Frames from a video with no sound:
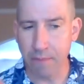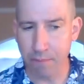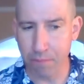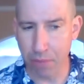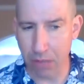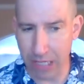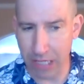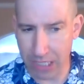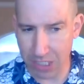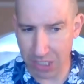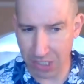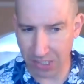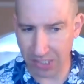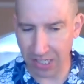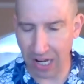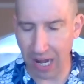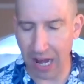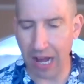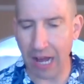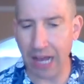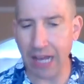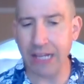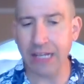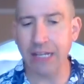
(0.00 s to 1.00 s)
British
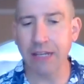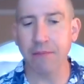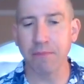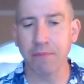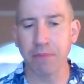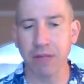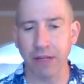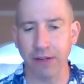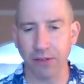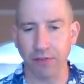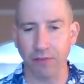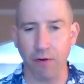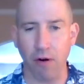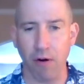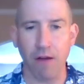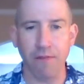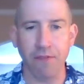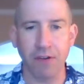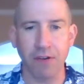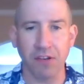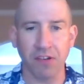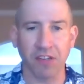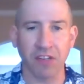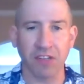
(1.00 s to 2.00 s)
side because of our
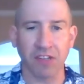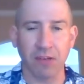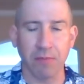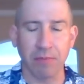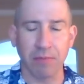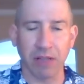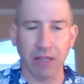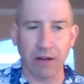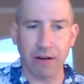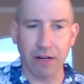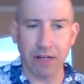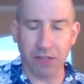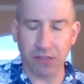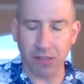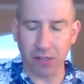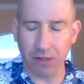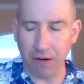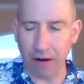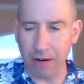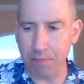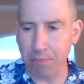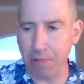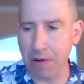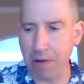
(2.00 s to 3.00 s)
obvious similarities to
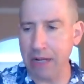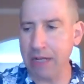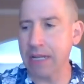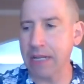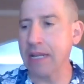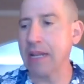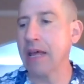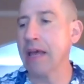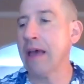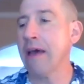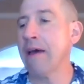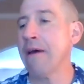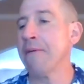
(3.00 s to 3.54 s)
Great Britain.